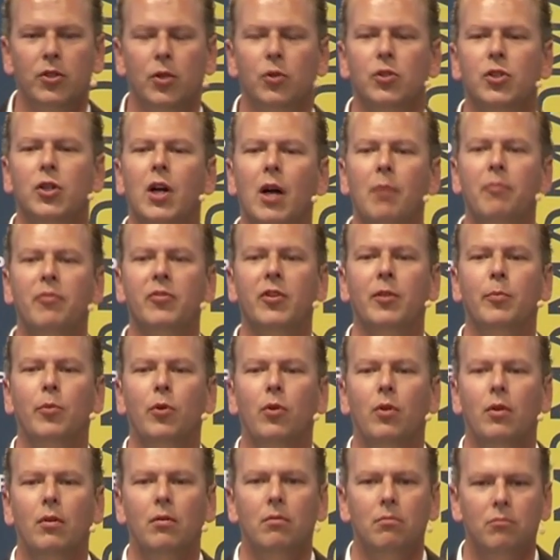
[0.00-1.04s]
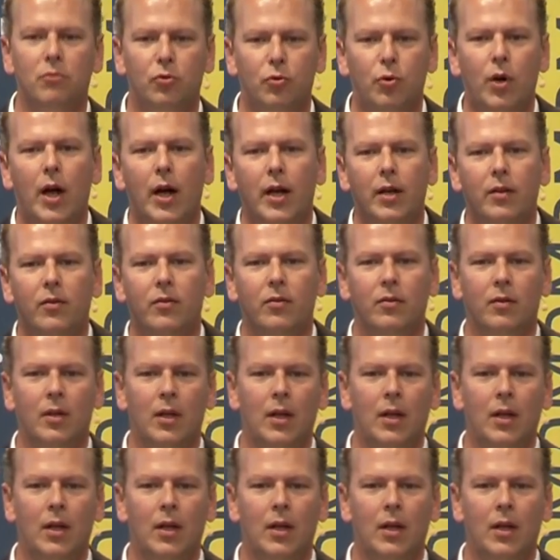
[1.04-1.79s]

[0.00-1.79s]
So it's a comfortable ride,